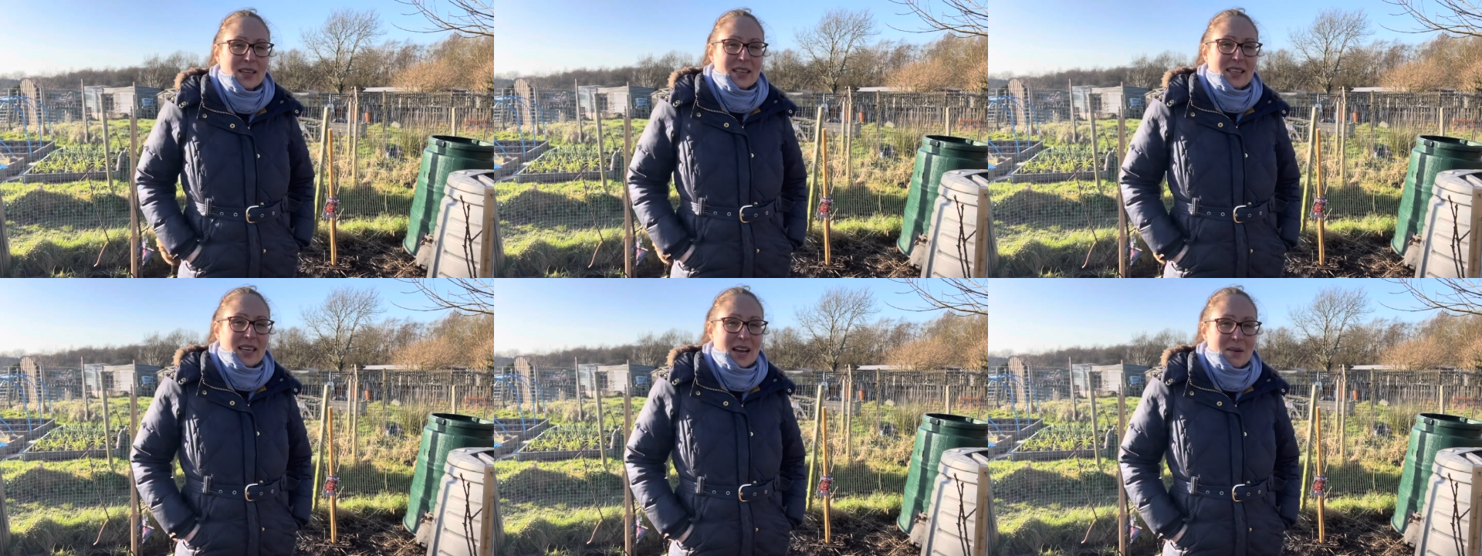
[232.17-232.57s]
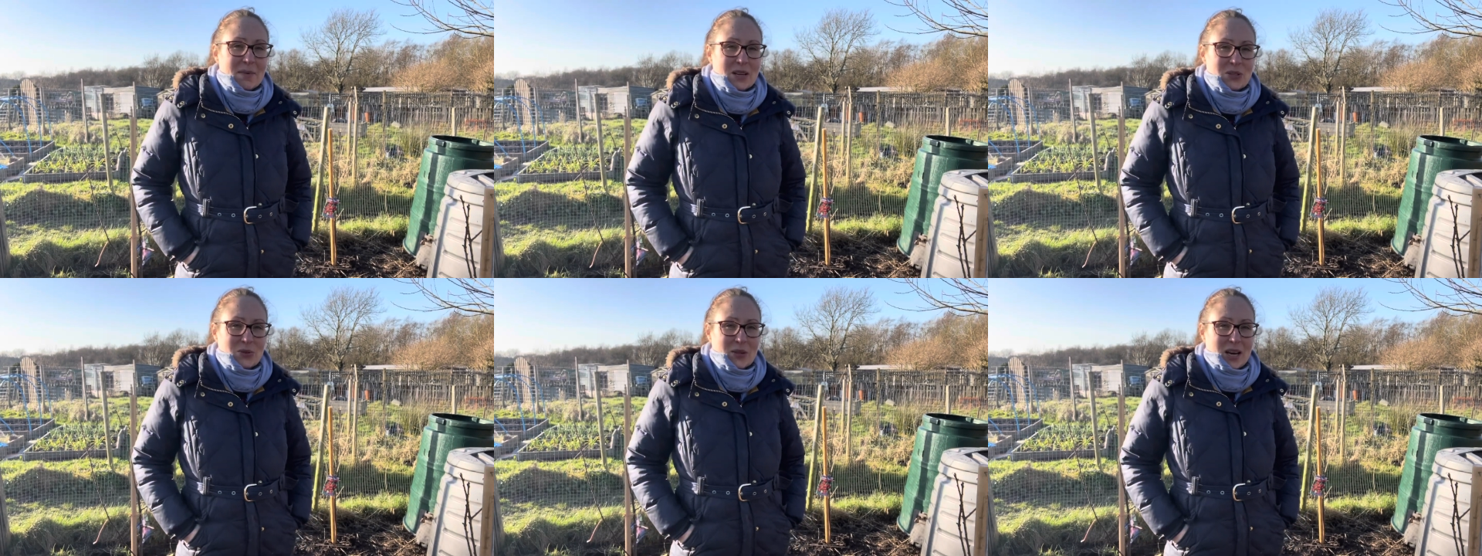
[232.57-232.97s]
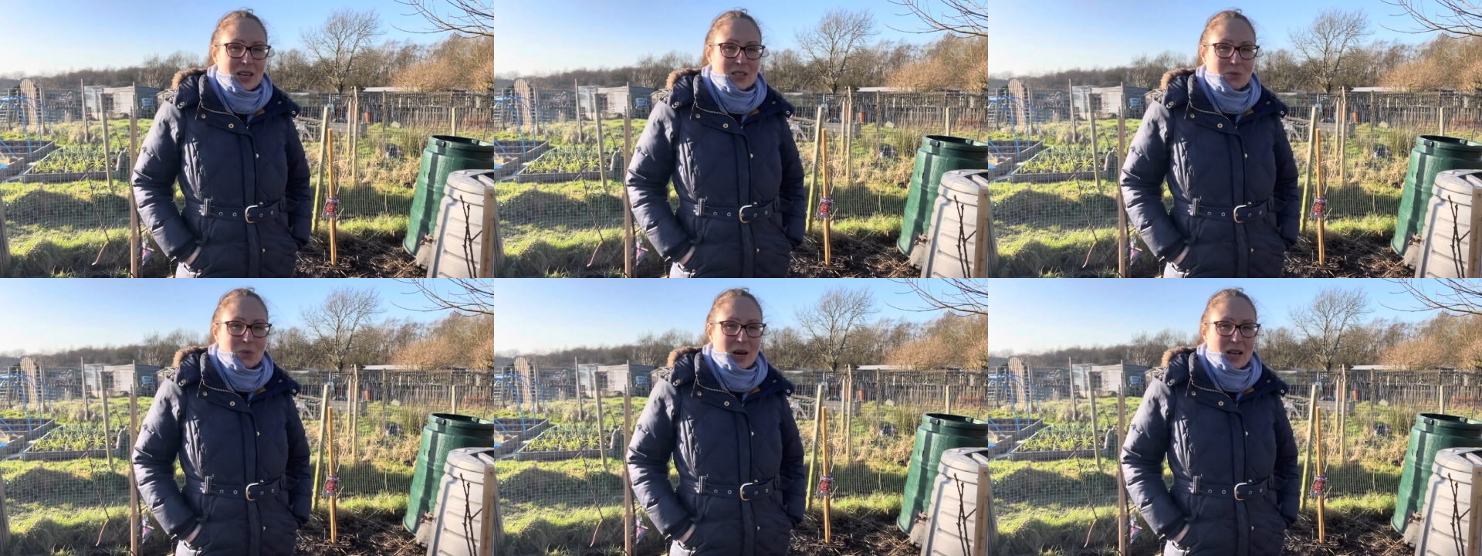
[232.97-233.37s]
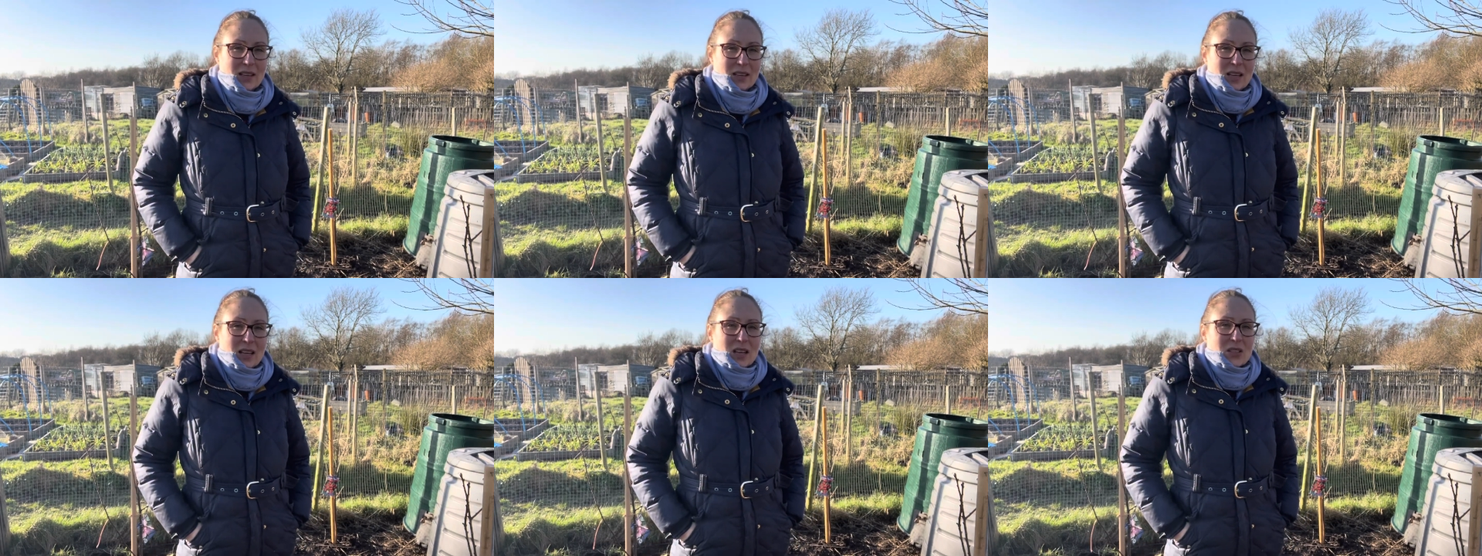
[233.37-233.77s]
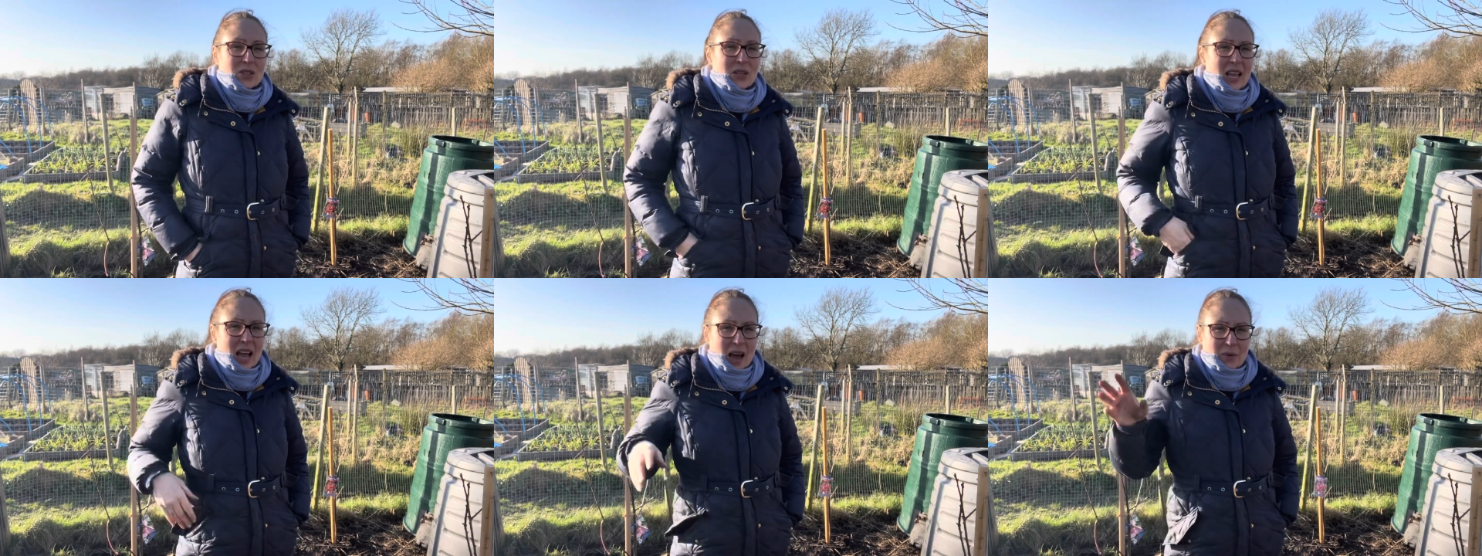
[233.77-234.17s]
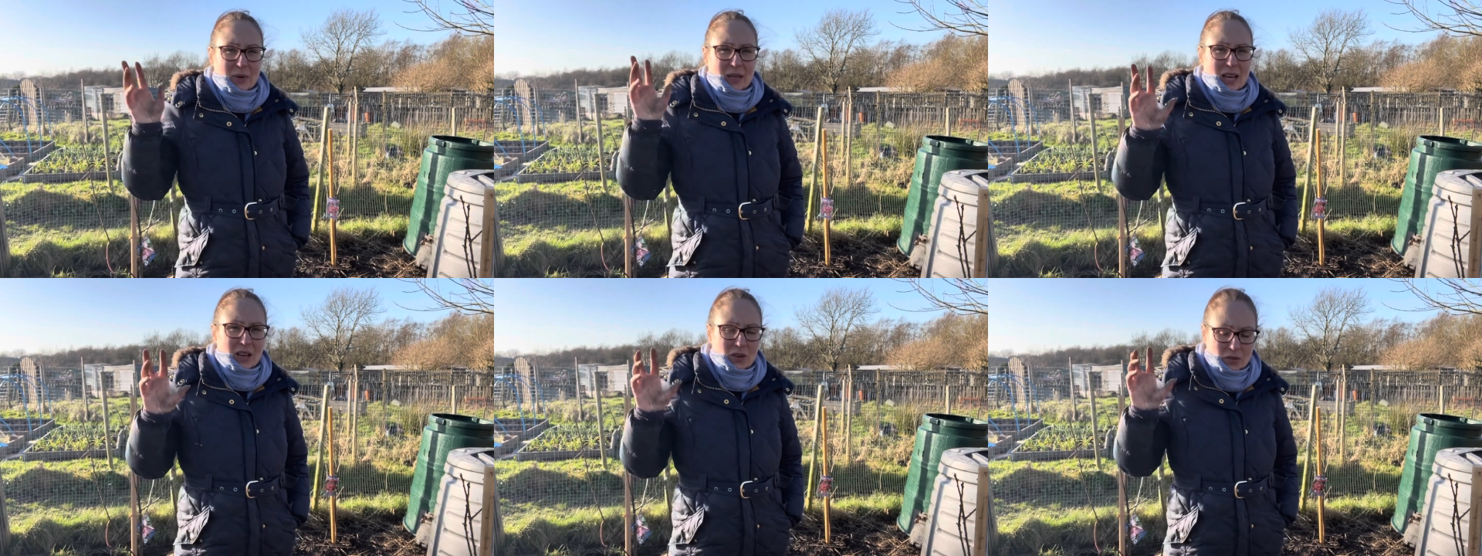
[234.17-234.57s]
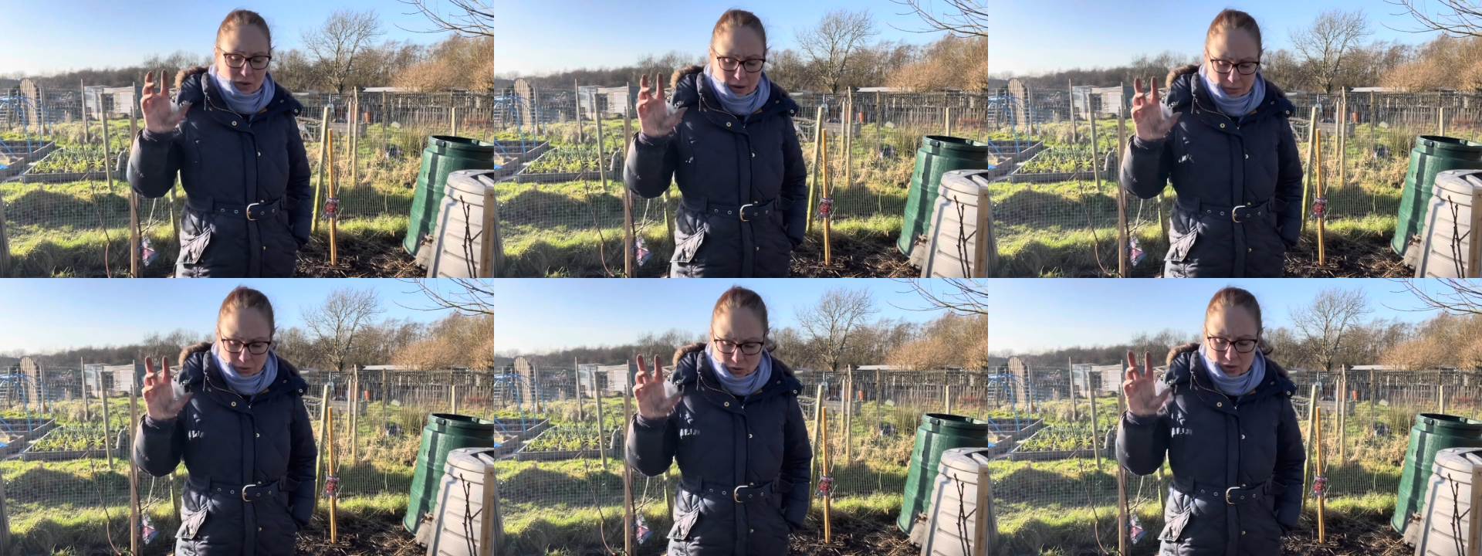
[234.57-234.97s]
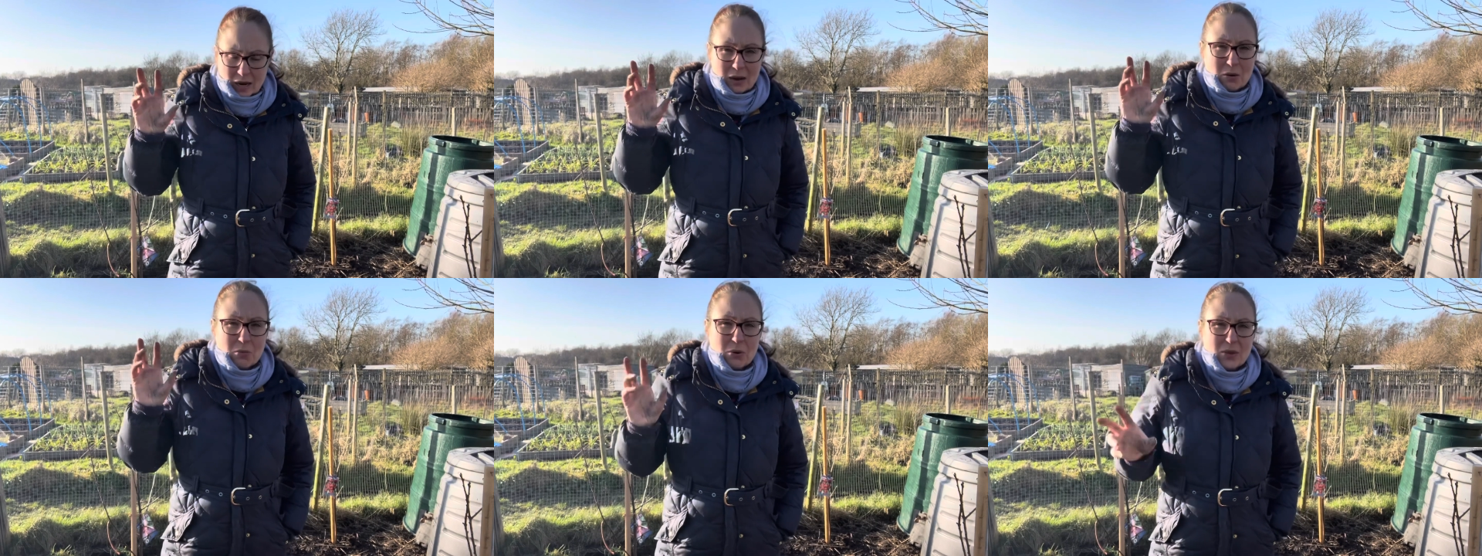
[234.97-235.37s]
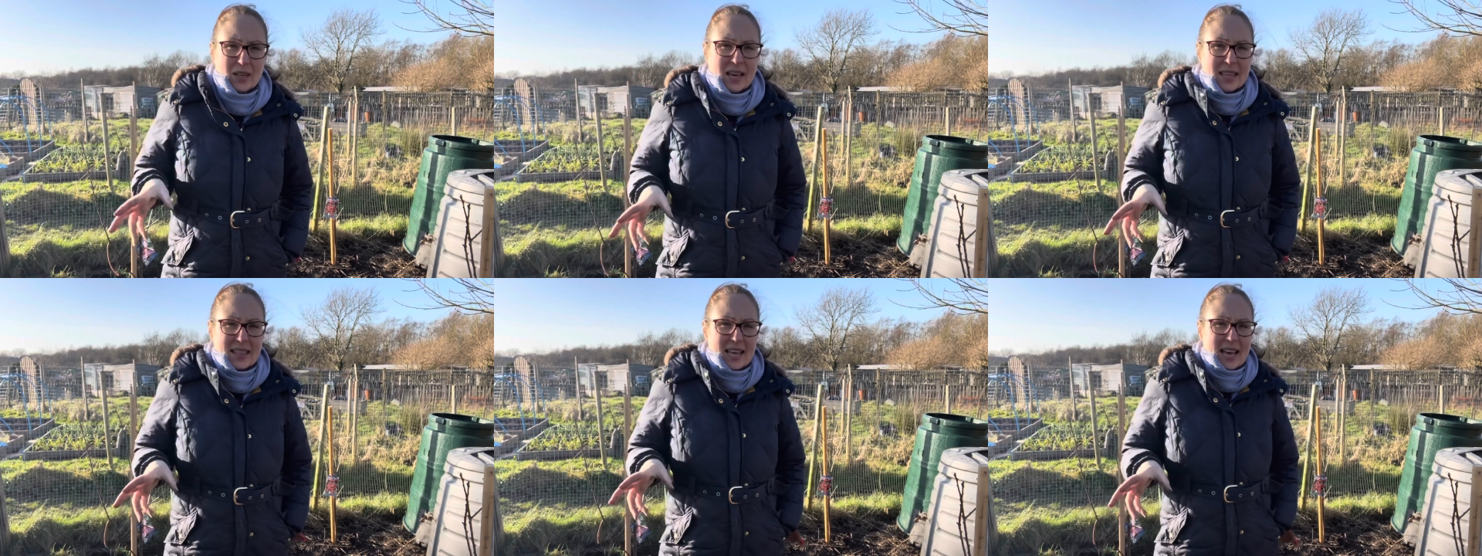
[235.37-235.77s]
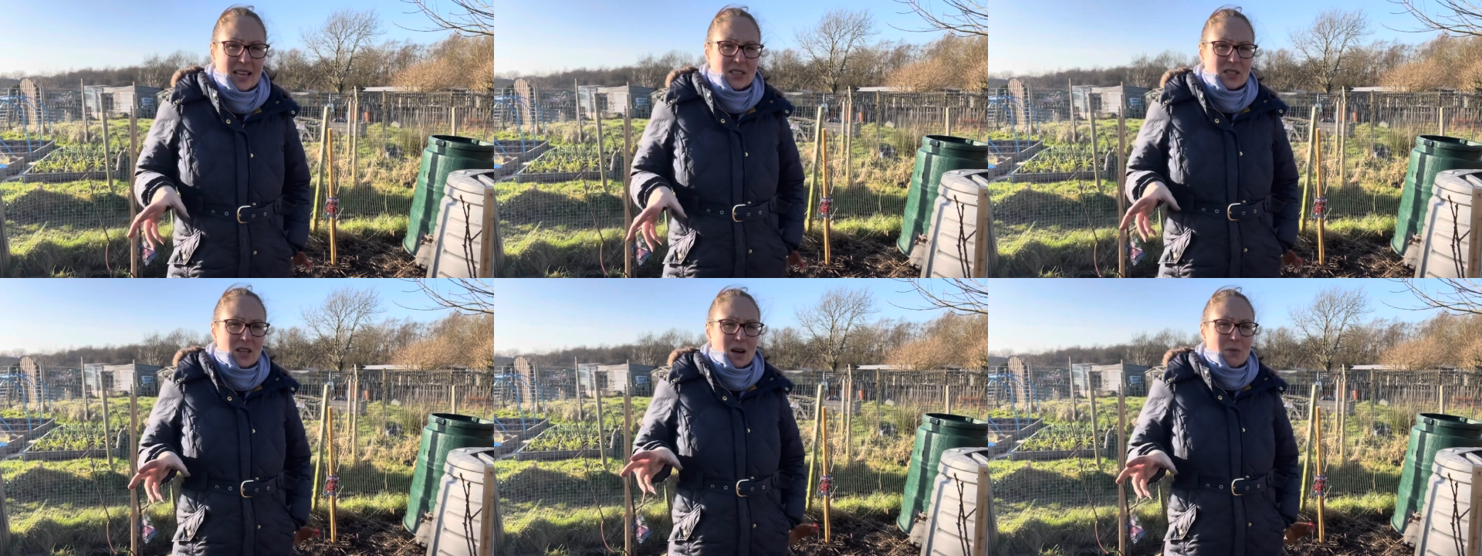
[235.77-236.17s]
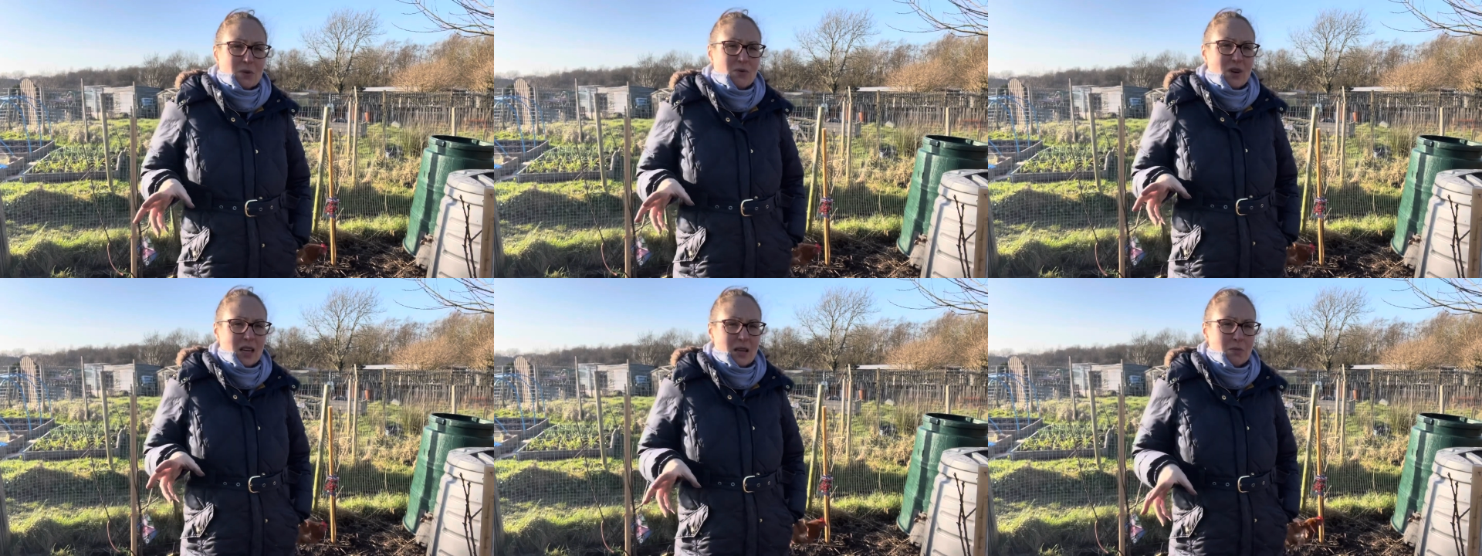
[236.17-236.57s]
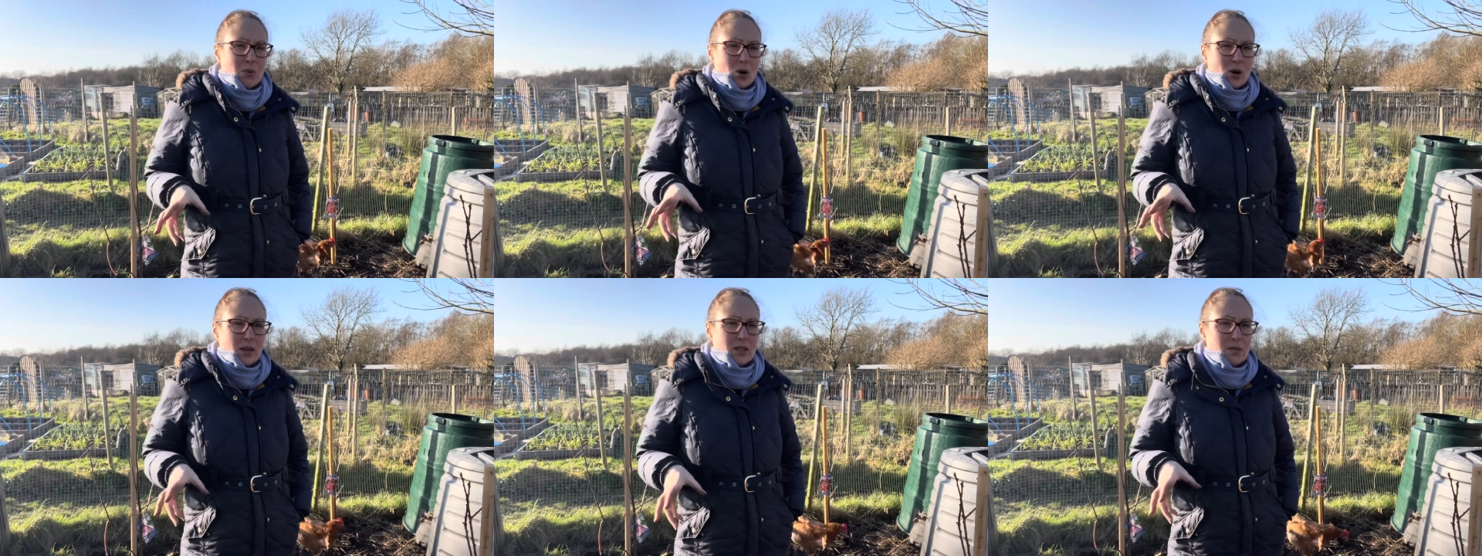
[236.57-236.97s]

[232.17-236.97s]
yeah, I might do that as well. So yeah, I'm going to get another apple tree and put that in there, so that'll be really important.